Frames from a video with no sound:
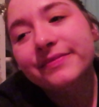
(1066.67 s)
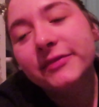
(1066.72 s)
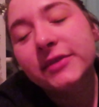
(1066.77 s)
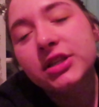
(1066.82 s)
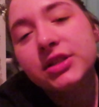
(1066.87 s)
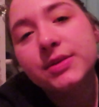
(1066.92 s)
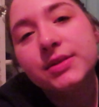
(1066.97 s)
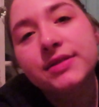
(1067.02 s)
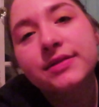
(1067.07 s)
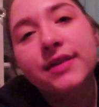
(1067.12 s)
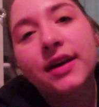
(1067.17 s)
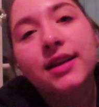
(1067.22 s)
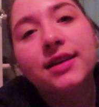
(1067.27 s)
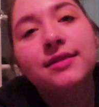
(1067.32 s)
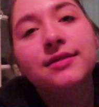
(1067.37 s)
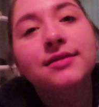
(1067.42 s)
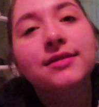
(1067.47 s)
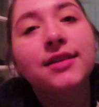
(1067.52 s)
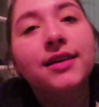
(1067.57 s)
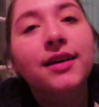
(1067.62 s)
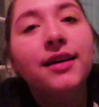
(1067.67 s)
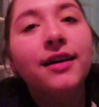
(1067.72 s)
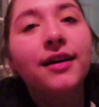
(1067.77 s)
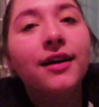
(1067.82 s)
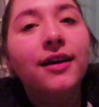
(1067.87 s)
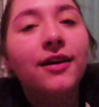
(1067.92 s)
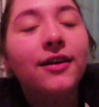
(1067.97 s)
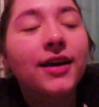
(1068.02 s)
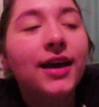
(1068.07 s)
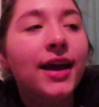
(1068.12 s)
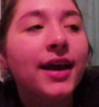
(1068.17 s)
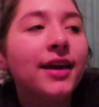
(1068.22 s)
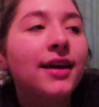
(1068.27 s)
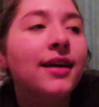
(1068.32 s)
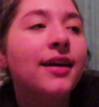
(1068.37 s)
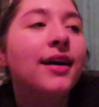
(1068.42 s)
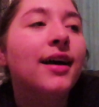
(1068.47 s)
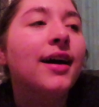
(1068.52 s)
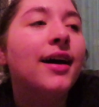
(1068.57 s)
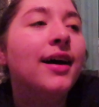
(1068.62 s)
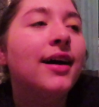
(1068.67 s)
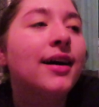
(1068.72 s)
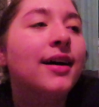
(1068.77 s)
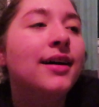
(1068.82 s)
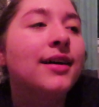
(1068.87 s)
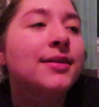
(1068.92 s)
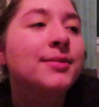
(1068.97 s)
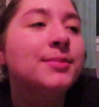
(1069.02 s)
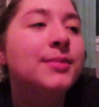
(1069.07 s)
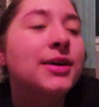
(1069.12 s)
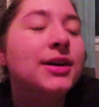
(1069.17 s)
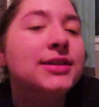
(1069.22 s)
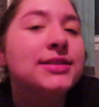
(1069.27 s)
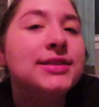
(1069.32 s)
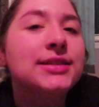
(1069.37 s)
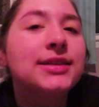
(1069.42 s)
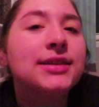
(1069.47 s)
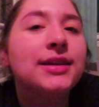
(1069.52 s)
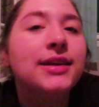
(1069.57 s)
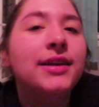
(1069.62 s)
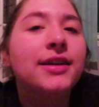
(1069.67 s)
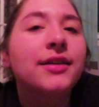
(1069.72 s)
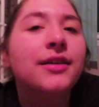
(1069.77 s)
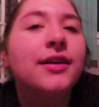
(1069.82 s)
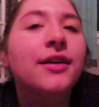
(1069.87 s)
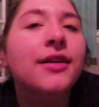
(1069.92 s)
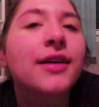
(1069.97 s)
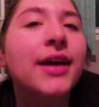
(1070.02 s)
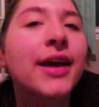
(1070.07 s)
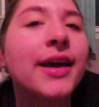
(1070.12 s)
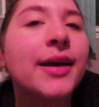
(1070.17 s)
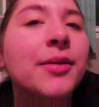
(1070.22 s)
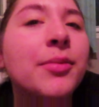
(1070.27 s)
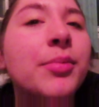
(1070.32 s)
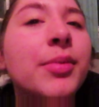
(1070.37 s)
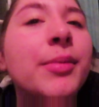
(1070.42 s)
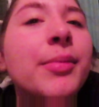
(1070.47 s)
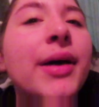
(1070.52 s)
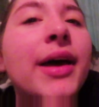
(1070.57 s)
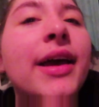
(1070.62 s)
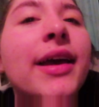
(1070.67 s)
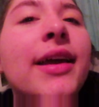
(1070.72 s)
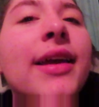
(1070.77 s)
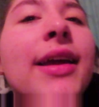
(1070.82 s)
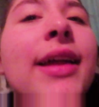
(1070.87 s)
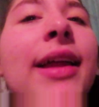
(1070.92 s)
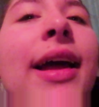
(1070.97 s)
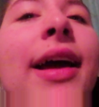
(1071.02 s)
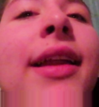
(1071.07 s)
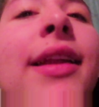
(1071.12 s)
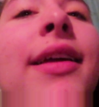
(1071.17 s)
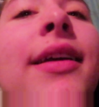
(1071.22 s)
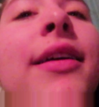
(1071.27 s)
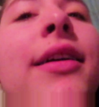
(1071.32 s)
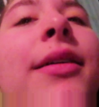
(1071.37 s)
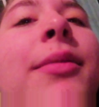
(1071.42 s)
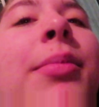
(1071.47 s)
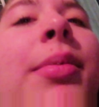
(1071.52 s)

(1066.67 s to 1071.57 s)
This was fun. Okay. I'll see you later. Okay, bye-bye. Get out of here.